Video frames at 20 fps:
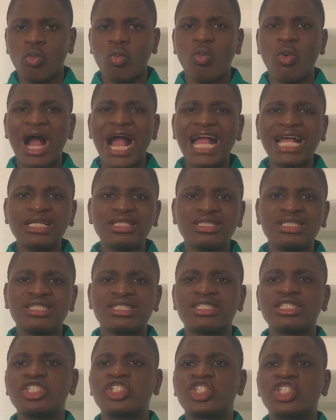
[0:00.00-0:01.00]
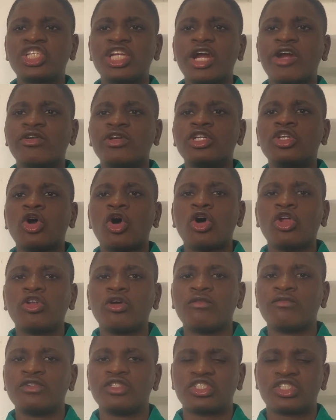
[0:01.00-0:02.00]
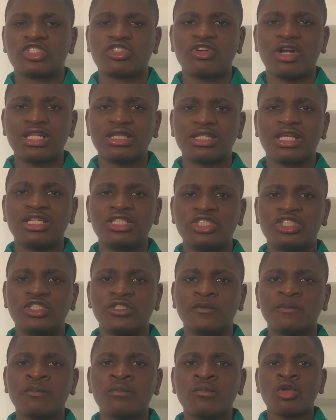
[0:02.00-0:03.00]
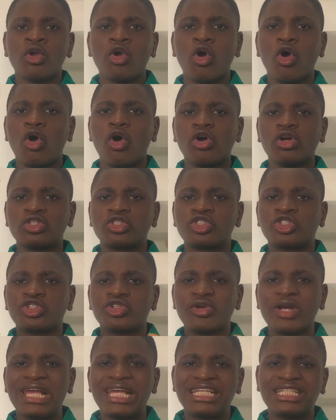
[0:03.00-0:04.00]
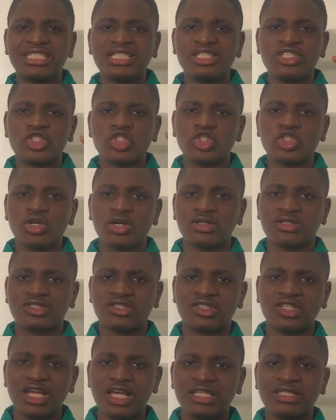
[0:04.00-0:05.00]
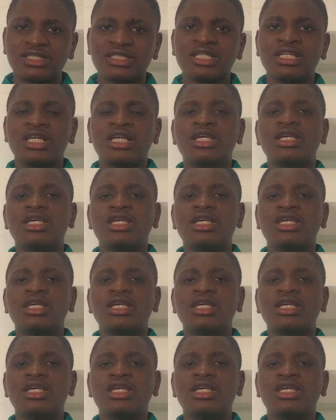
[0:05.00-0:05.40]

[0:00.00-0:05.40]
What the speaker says: Why is he sharing all of his strategy or trading success?